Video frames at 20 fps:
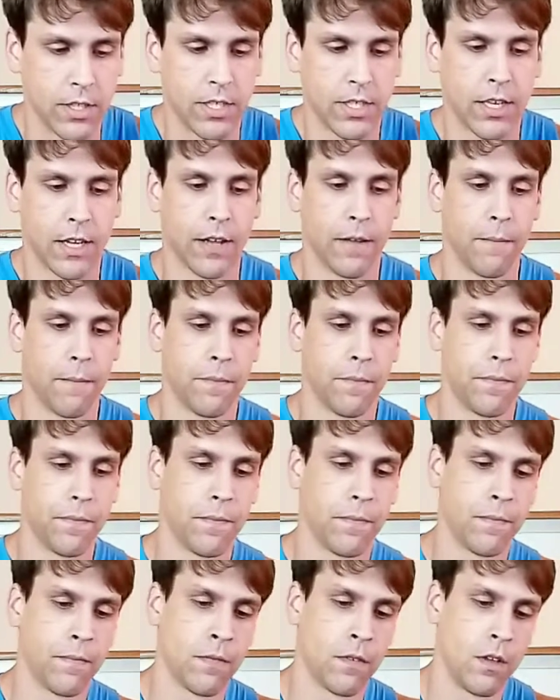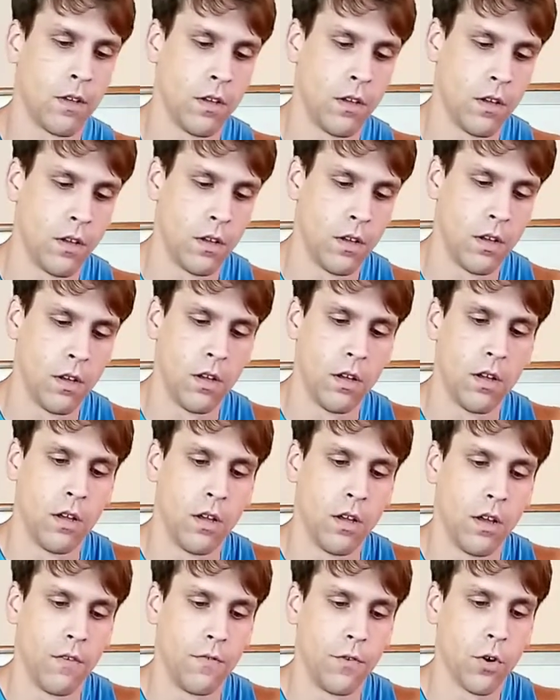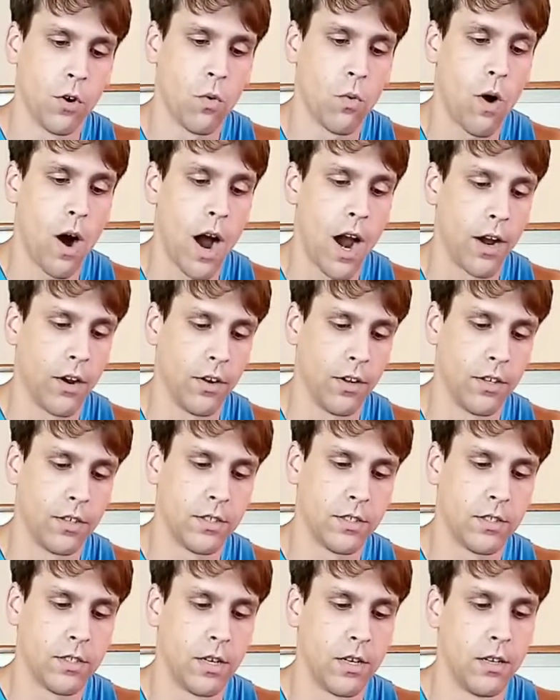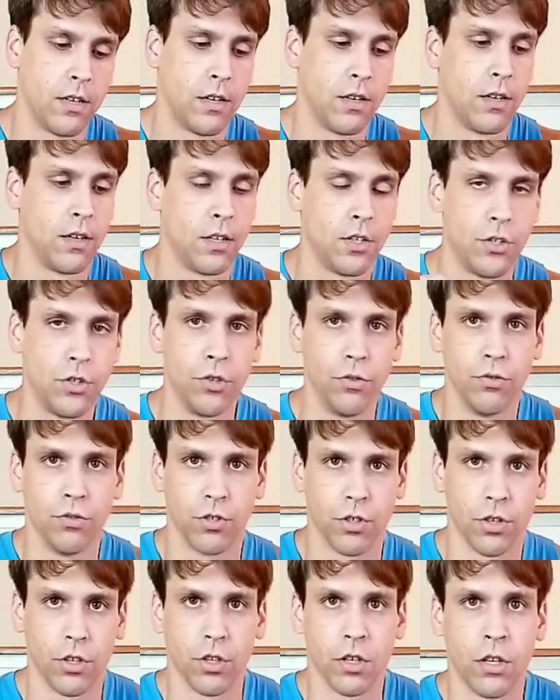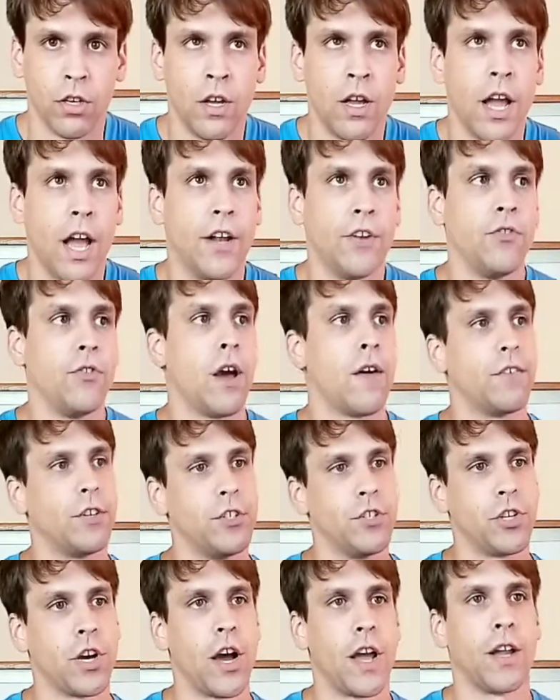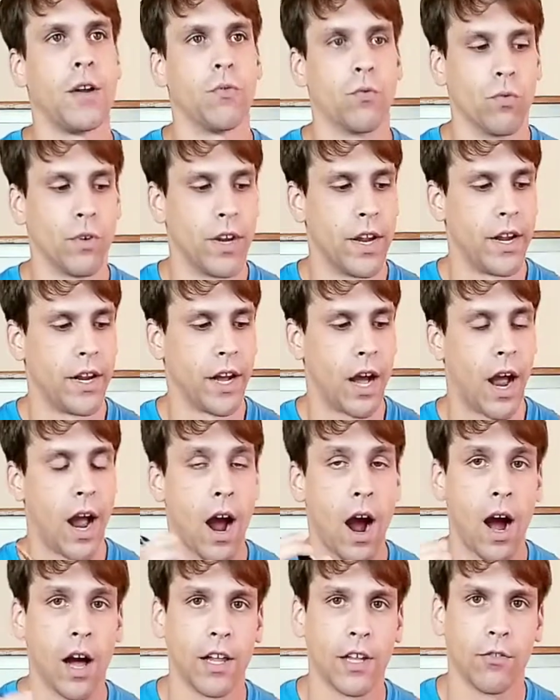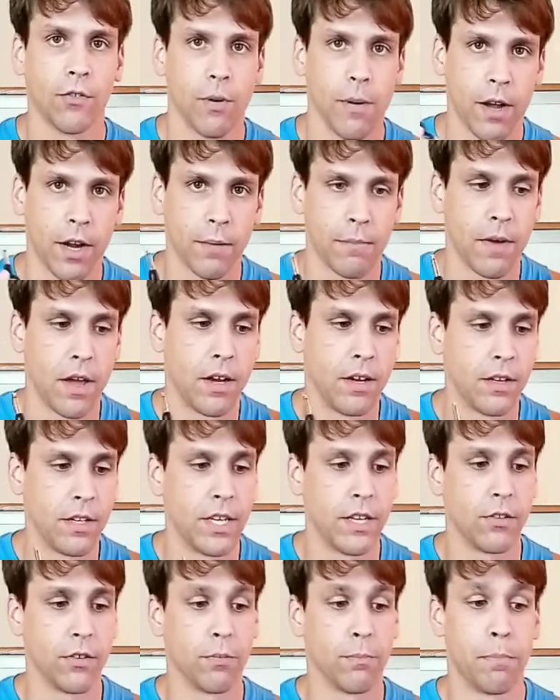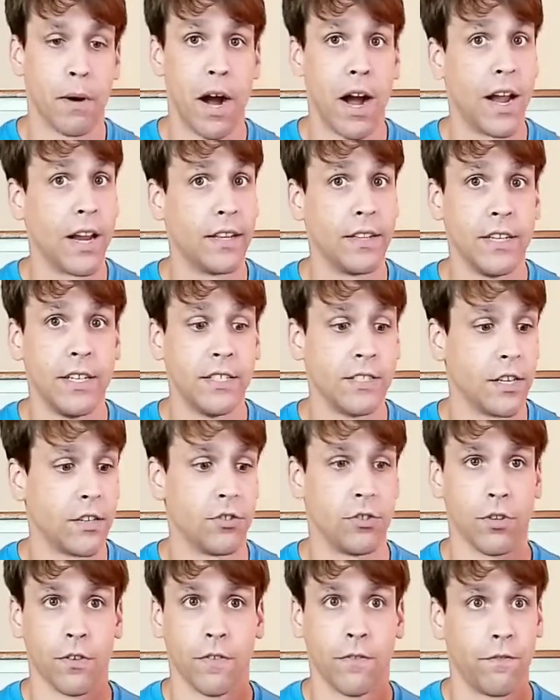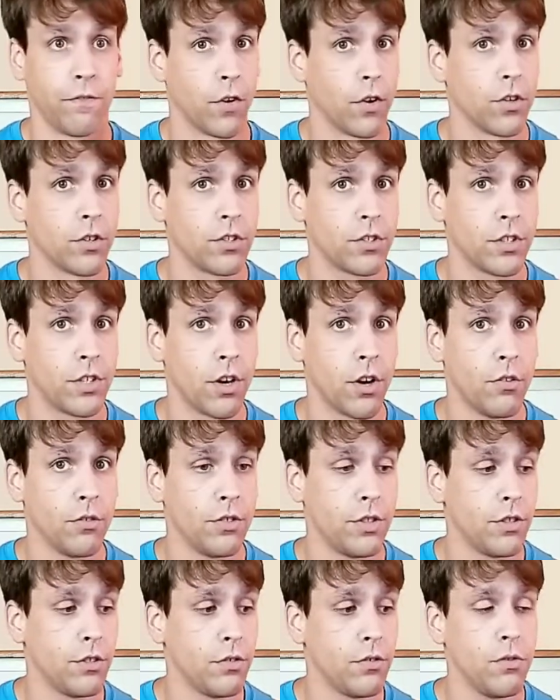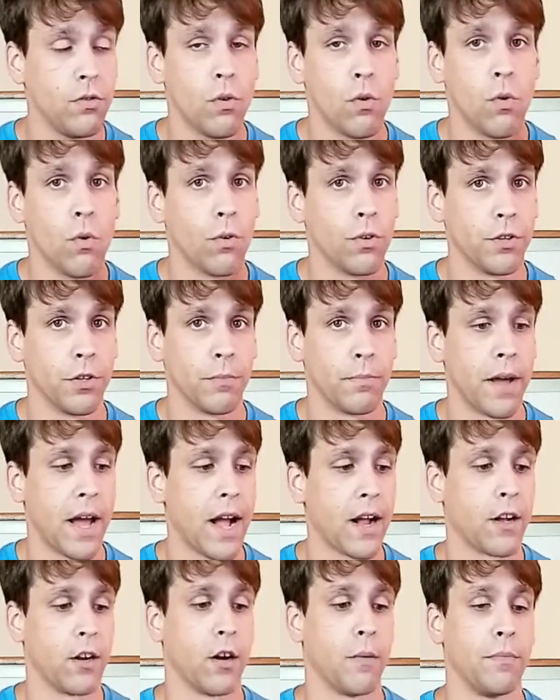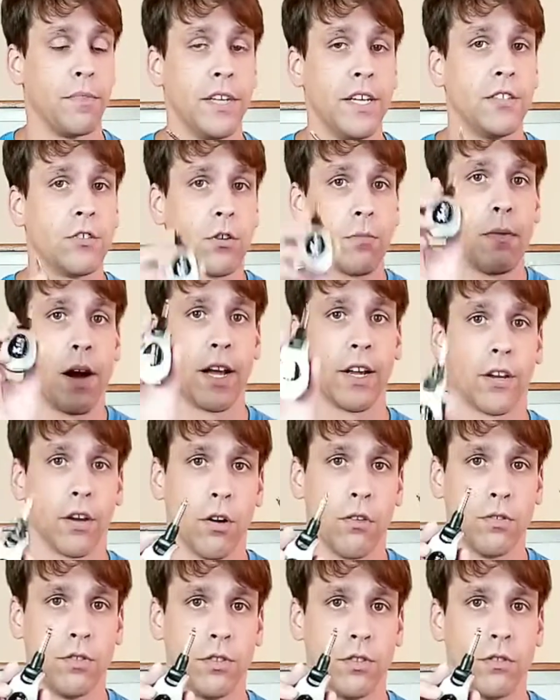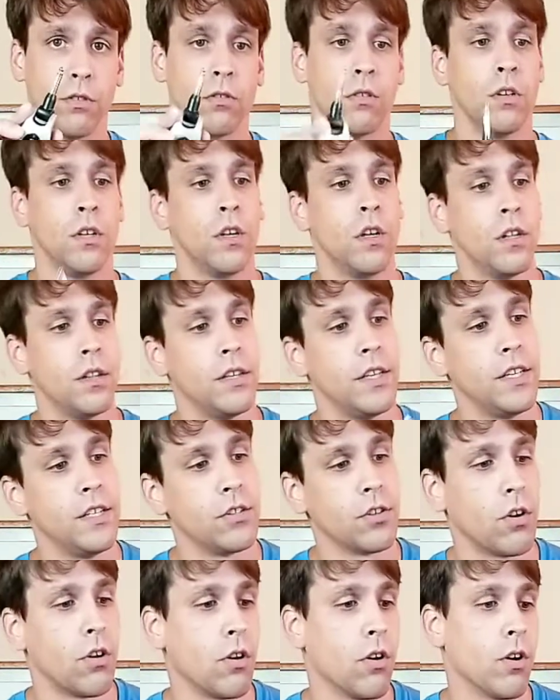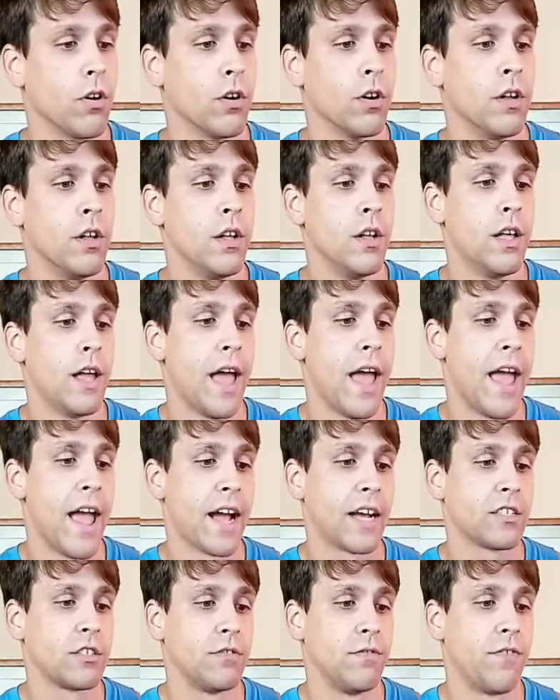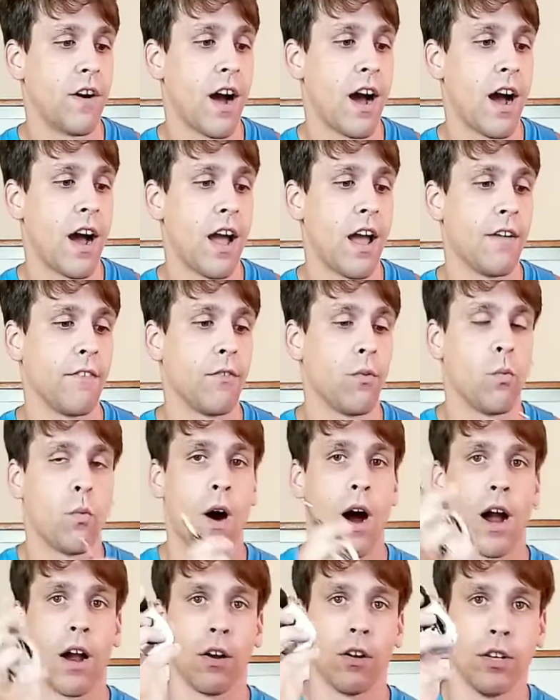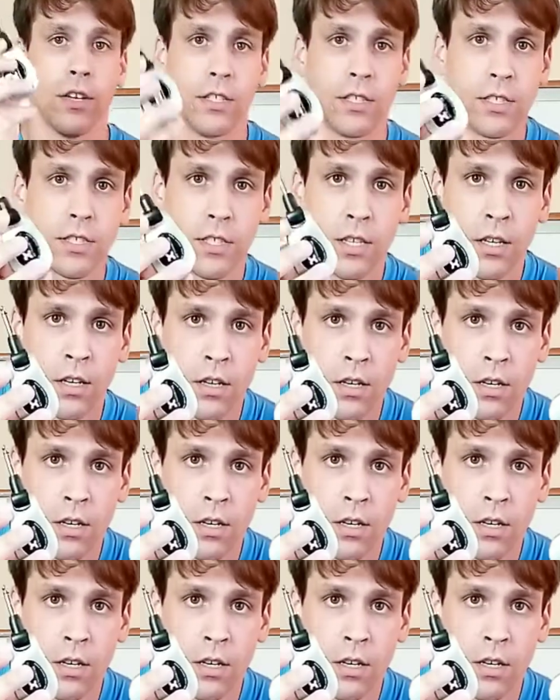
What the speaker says: kit. If you're a wireless user and you have a giant rig, I highly recommend either buying these as your first go-to or your backup. These are my go-to. These are X-Vive wireless